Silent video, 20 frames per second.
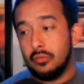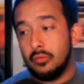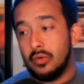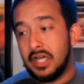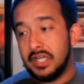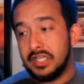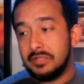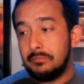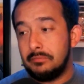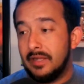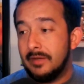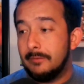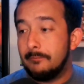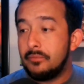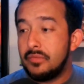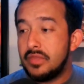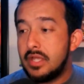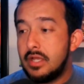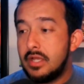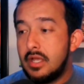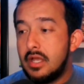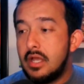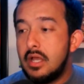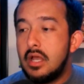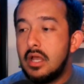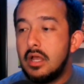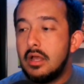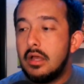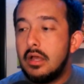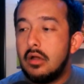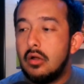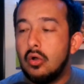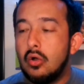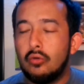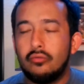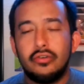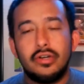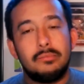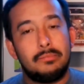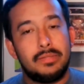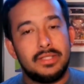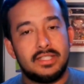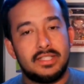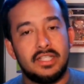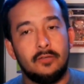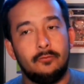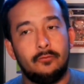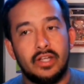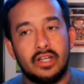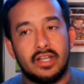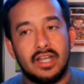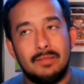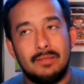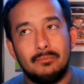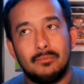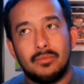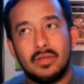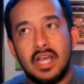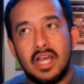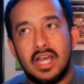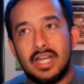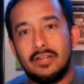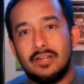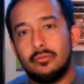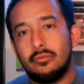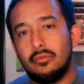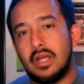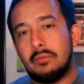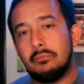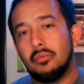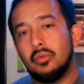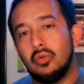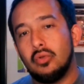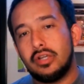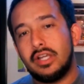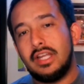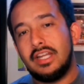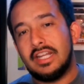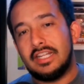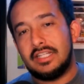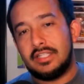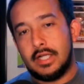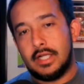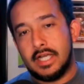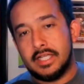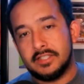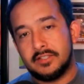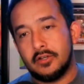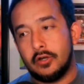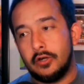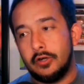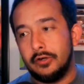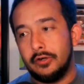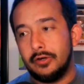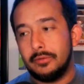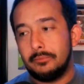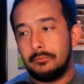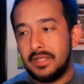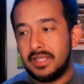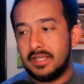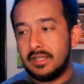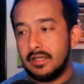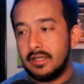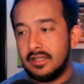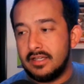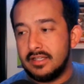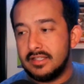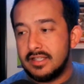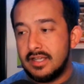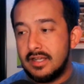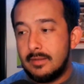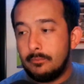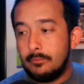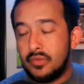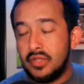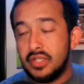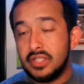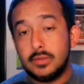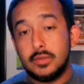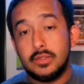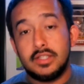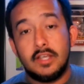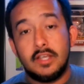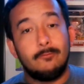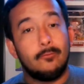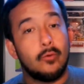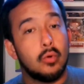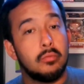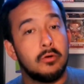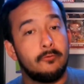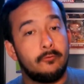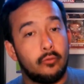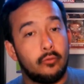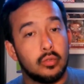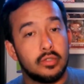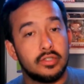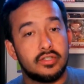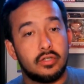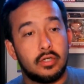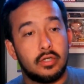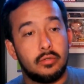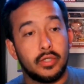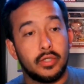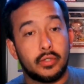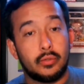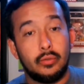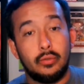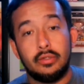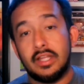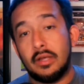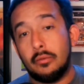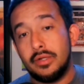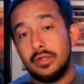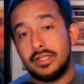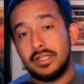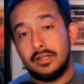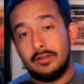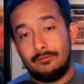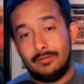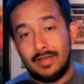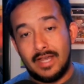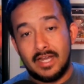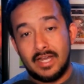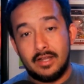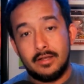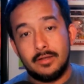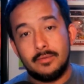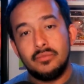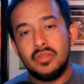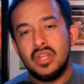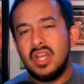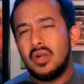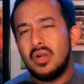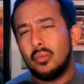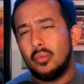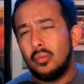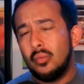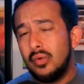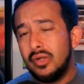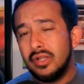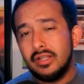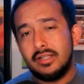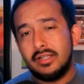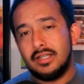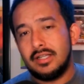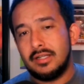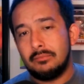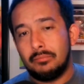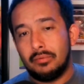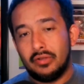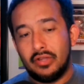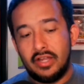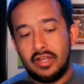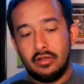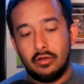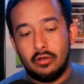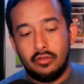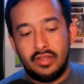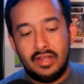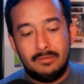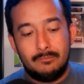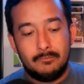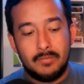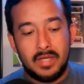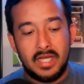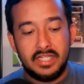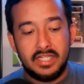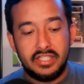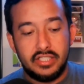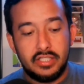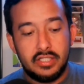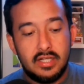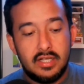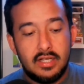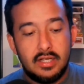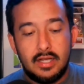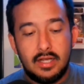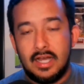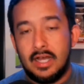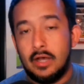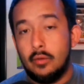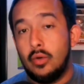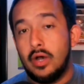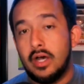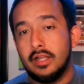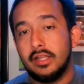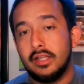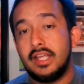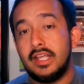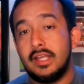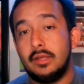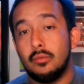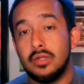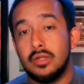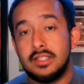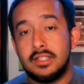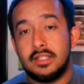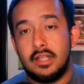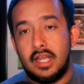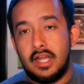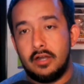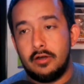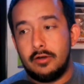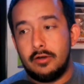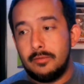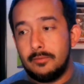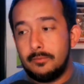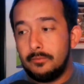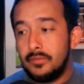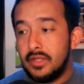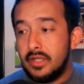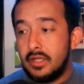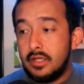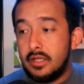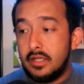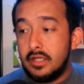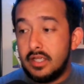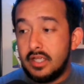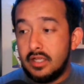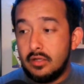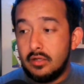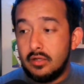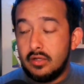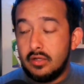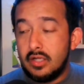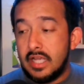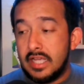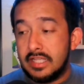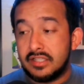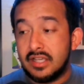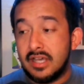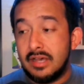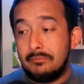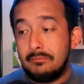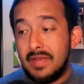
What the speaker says: to watch, but over at Pacific, I'm looking at Jazz Gardner, because this was a former four-star recruit that went to Nevada, really didn't play all that much while he was there, has